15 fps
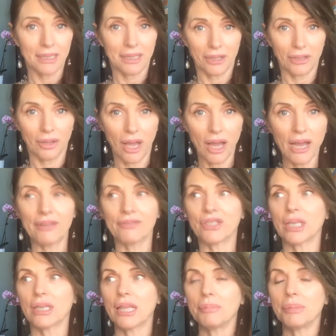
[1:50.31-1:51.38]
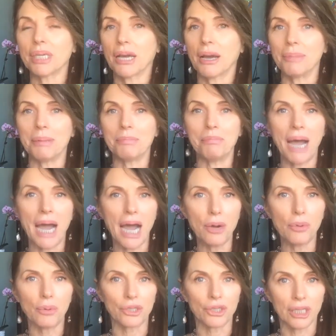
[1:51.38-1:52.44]
their lives, and they become
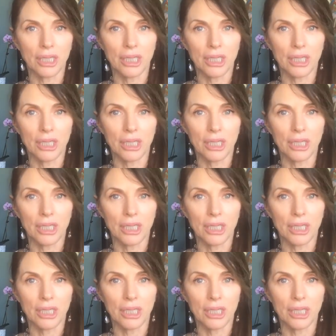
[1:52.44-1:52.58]
empowered,